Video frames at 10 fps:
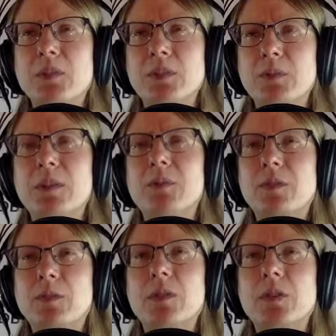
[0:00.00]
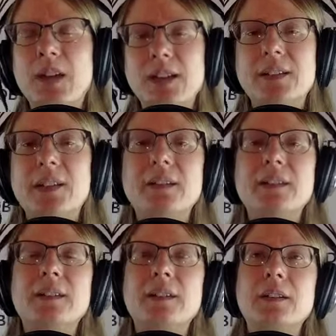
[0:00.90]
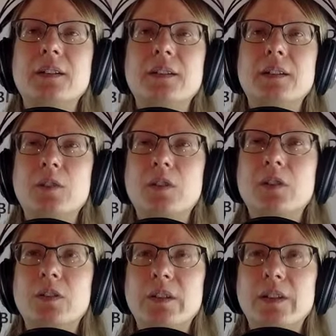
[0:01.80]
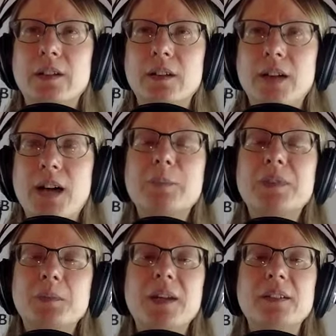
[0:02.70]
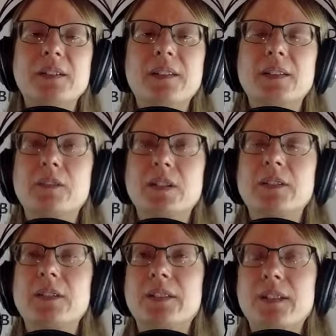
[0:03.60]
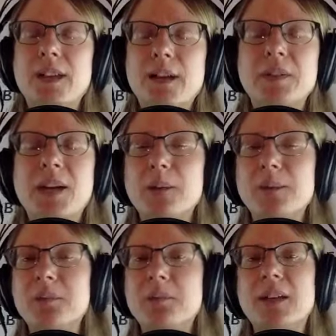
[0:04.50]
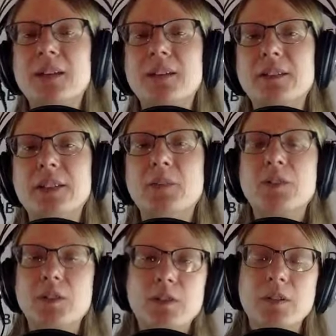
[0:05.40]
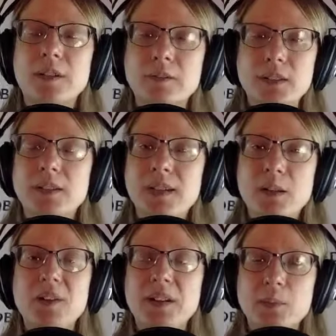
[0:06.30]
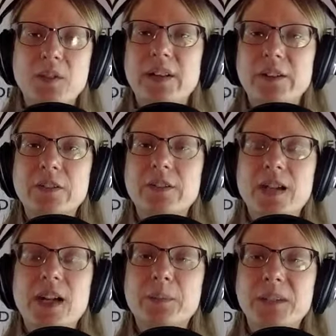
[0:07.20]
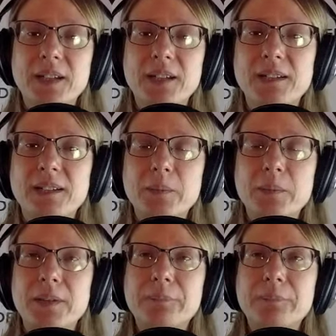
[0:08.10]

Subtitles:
it, but for your headlines, for your like opt-in pages, that's what I should say. Opt-in pages, that's when you're giving a name and email address and opting into something.